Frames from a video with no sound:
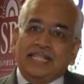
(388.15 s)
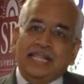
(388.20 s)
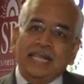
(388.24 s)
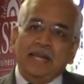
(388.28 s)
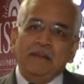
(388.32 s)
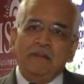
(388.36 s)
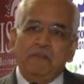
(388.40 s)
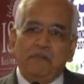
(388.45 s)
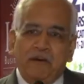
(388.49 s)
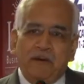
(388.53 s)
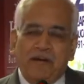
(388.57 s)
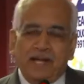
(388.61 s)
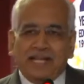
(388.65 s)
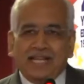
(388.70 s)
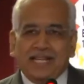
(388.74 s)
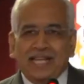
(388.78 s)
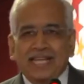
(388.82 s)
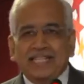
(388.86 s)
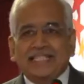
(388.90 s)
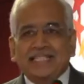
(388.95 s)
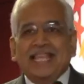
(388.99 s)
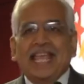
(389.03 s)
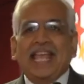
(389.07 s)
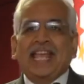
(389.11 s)
Teamwork
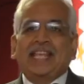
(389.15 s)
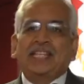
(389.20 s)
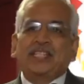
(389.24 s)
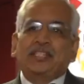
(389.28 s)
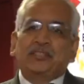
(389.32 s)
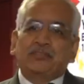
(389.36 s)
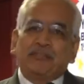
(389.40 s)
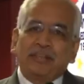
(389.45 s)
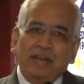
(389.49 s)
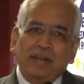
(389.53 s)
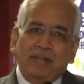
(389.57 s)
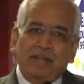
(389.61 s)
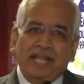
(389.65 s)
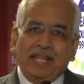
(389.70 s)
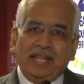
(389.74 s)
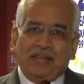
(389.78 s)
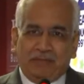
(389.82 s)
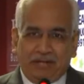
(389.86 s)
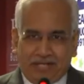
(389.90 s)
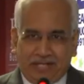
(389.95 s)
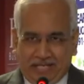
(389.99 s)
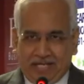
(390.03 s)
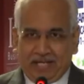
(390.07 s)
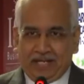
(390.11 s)
is extremely
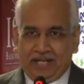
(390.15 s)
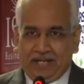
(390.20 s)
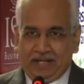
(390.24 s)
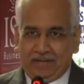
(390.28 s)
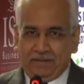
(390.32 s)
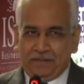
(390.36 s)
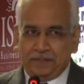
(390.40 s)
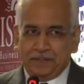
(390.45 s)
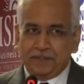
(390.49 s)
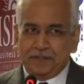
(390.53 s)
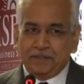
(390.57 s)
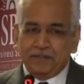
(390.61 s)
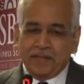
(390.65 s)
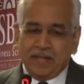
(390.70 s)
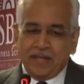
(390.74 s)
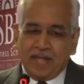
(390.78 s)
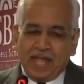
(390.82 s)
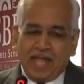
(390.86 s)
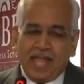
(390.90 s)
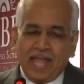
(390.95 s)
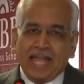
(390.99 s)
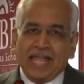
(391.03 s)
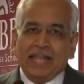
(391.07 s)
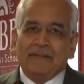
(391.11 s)
critical.
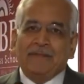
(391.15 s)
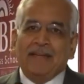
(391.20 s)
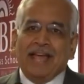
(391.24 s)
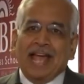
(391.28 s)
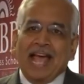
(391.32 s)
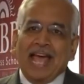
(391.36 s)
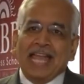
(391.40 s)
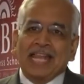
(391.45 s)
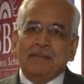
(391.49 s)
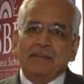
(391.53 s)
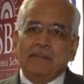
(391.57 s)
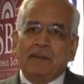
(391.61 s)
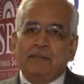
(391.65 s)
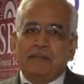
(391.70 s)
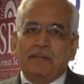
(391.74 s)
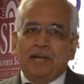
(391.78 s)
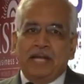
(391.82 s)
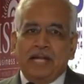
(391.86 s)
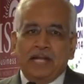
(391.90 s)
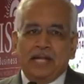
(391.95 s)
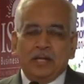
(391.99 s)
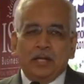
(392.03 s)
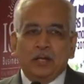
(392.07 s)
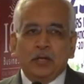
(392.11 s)
In fact, I
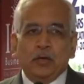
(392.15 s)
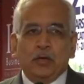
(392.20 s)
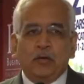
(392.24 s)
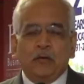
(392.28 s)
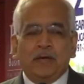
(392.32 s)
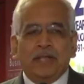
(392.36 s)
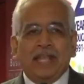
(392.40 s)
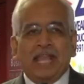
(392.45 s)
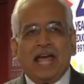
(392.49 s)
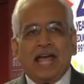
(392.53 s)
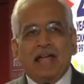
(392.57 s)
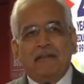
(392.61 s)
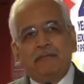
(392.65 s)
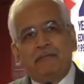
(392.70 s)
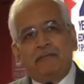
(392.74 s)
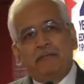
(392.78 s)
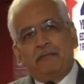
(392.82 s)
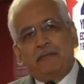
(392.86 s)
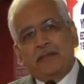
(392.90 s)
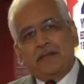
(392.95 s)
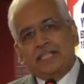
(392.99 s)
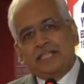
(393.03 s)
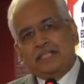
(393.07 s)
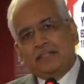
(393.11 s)
remember, you know, in our
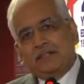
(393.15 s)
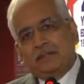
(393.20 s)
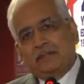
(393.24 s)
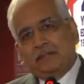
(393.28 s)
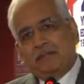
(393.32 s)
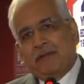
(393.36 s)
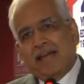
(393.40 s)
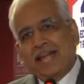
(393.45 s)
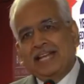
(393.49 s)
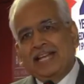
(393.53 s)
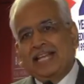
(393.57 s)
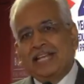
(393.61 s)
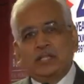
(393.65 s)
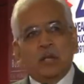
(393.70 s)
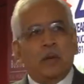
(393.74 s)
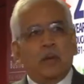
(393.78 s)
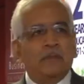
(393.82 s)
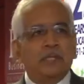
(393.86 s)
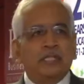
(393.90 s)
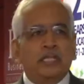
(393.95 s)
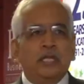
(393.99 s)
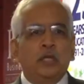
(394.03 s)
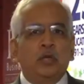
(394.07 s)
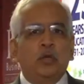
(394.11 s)
first 5 days,
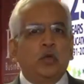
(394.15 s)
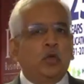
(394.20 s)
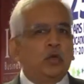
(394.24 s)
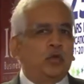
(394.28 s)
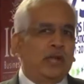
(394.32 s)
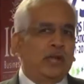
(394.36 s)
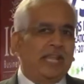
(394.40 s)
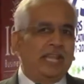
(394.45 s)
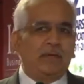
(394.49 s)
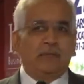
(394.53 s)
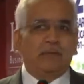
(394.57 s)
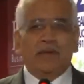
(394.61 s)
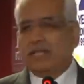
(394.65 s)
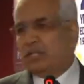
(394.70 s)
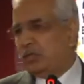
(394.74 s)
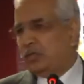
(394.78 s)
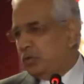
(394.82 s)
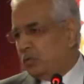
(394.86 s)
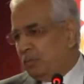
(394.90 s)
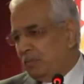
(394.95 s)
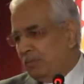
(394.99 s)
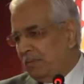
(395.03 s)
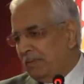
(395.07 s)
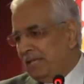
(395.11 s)
obviously you don't know anyone,
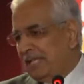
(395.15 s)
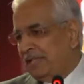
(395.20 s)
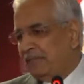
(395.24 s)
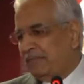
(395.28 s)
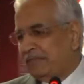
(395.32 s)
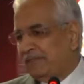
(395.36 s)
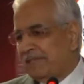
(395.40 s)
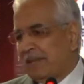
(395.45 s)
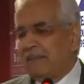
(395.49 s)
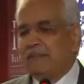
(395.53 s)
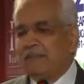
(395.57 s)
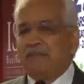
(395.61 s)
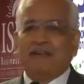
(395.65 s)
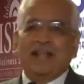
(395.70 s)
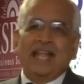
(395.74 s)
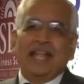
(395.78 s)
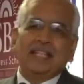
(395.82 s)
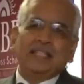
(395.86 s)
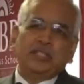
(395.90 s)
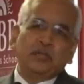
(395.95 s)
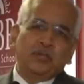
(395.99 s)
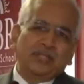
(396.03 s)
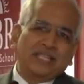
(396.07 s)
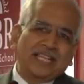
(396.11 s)
so you meet some
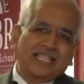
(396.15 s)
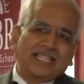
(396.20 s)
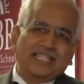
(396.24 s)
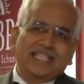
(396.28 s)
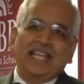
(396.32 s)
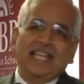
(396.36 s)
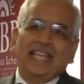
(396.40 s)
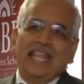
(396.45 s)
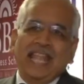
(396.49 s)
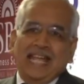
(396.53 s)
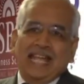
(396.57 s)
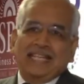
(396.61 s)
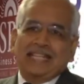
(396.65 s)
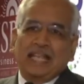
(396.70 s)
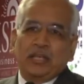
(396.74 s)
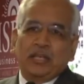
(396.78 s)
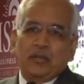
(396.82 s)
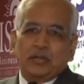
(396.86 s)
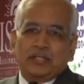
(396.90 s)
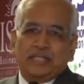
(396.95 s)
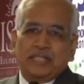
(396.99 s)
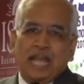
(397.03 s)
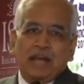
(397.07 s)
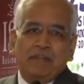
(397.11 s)
friends, you just connect and
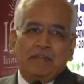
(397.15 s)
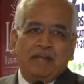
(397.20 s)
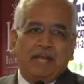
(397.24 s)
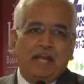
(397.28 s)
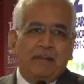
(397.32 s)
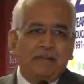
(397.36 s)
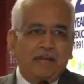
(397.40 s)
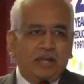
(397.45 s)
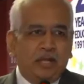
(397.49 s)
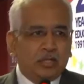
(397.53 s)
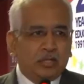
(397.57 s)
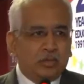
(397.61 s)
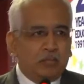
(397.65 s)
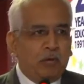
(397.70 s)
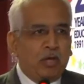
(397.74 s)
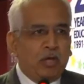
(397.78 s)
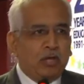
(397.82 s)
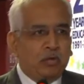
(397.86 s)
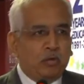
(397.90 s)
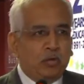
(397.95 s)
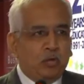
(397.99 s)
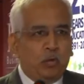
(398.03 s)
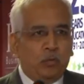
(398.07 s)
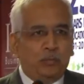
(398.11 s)
you start becoming a
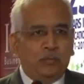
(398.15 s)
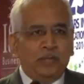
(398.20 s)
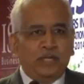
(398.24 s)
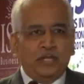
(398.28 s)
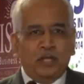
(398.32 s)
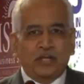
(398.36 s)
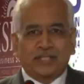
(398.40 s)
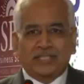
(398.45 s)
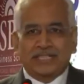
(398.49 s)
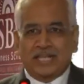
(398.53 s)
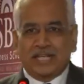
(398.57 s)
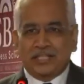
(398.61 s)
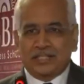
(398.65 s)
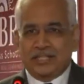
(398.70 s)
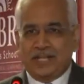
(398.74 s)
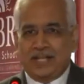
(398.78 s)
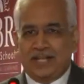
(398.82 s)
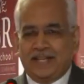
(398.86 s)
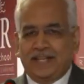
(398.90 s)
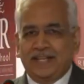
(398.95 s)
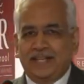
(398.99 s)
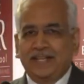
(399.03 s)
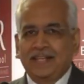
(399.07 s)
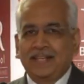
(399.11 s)
small group in your
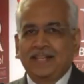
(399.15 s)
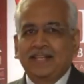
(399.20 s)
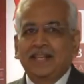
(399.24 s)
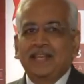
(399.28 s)
section.